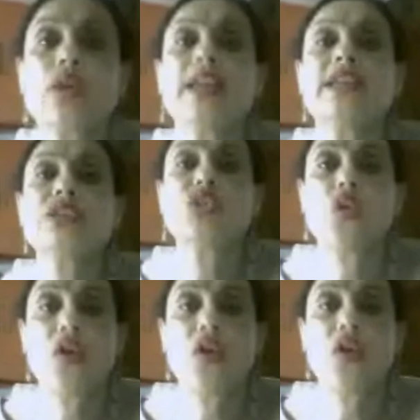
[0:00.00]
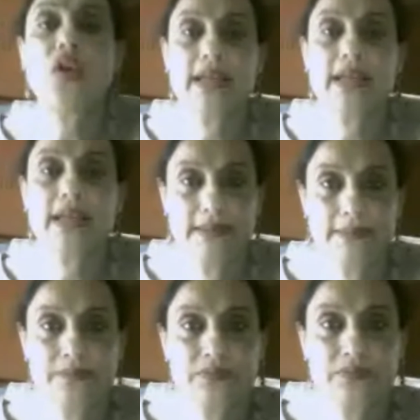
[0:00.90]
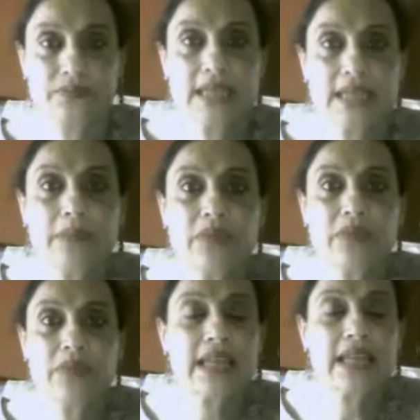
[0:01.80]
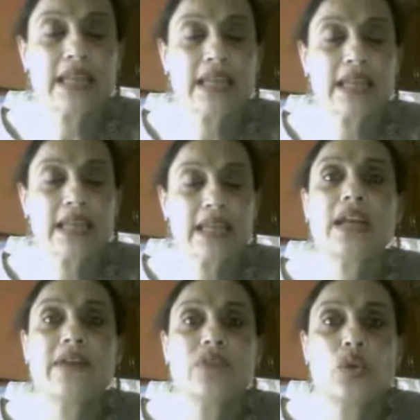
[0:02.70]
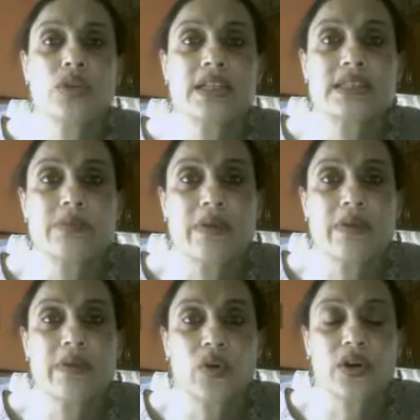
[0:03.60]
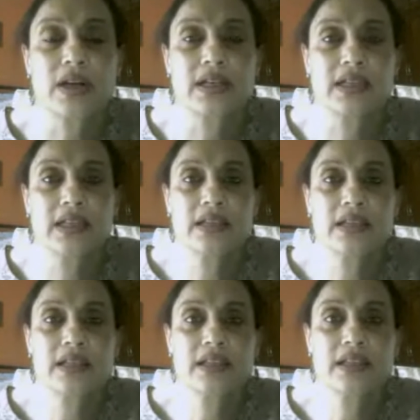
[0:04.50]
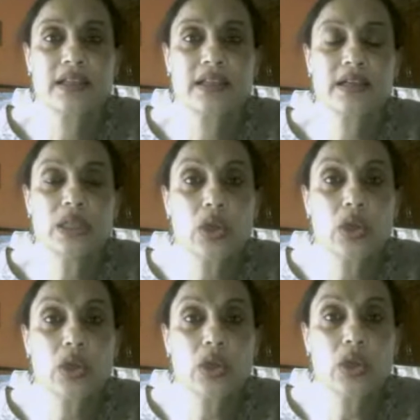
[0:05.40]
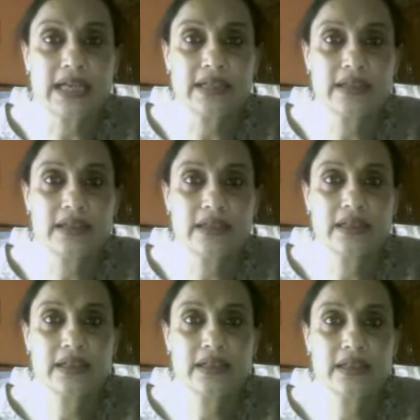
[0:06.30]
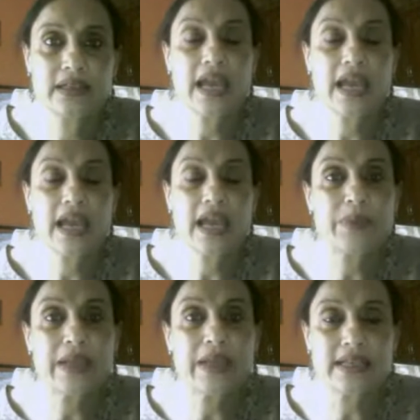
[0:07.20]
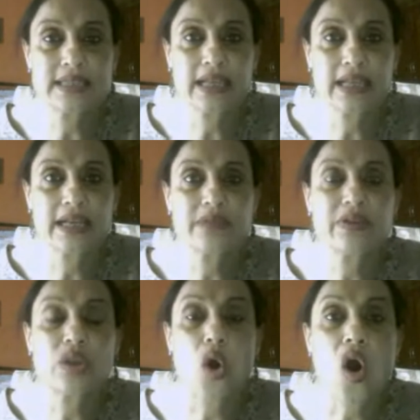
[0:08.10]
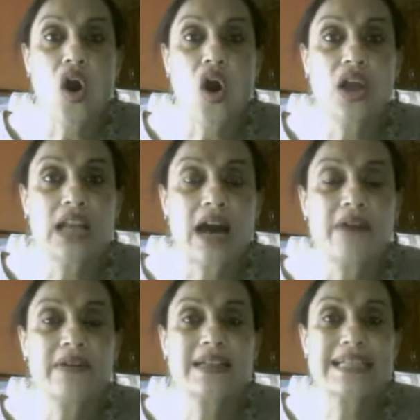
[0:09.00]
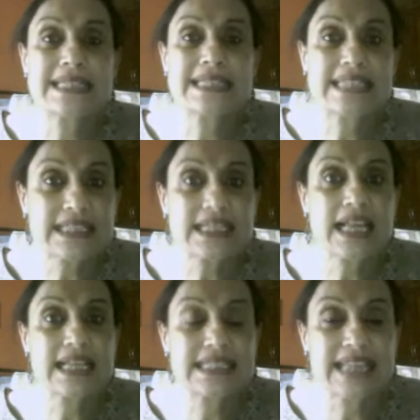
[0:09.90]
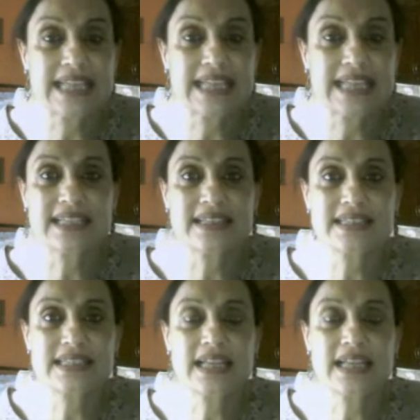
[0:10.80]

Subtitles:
you can enjoy, something that you may not have noticed before. Looking at it, experiencing it with all our six senses